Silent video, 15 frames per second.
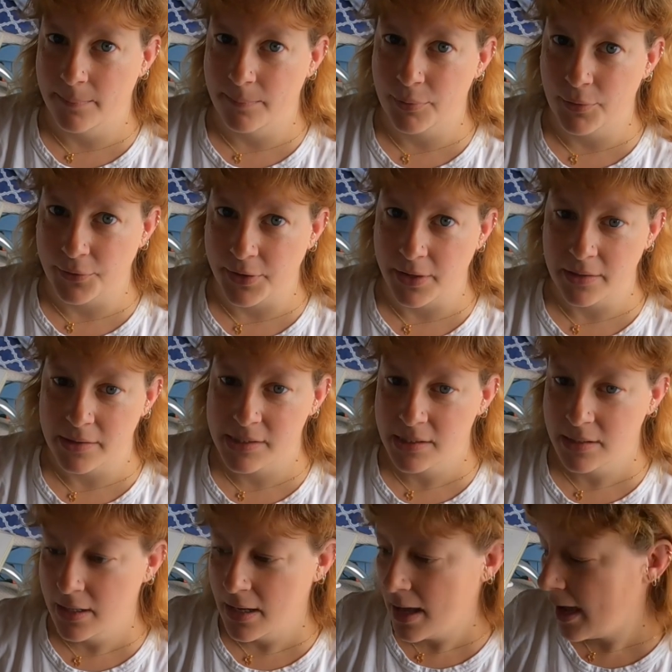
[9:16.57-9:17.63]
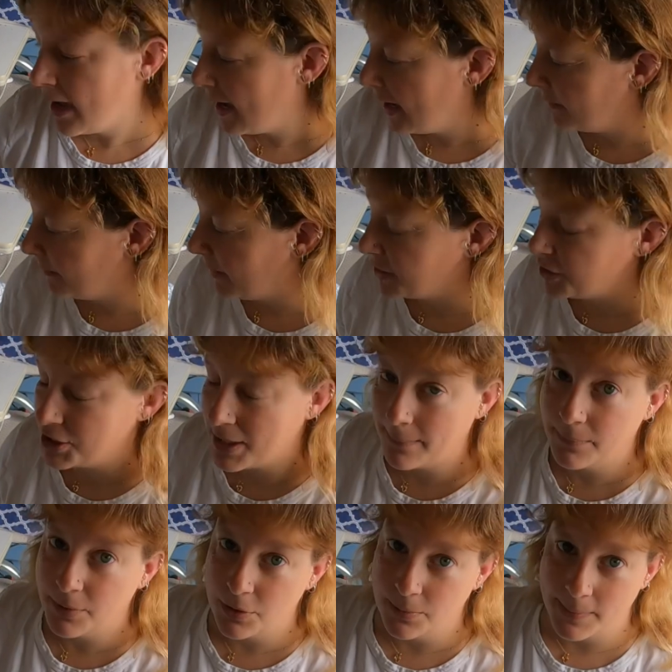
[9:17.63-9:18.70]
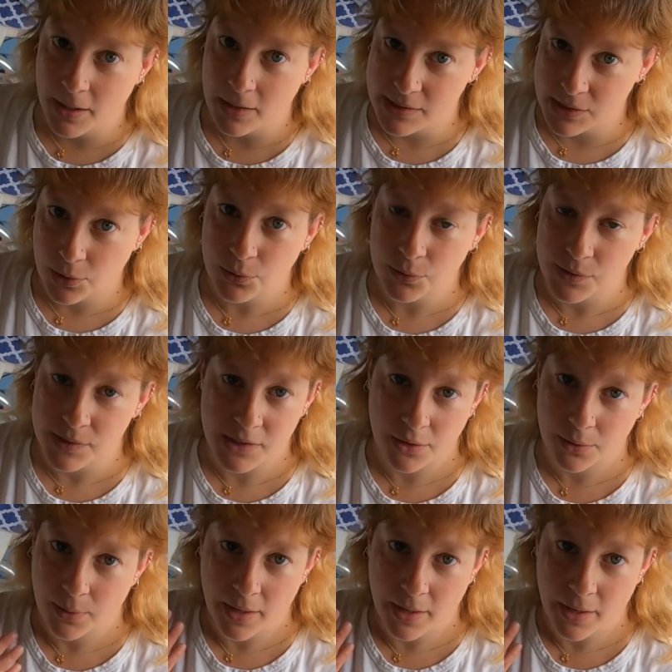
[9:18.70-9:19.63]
product, and my shampoo bars are also,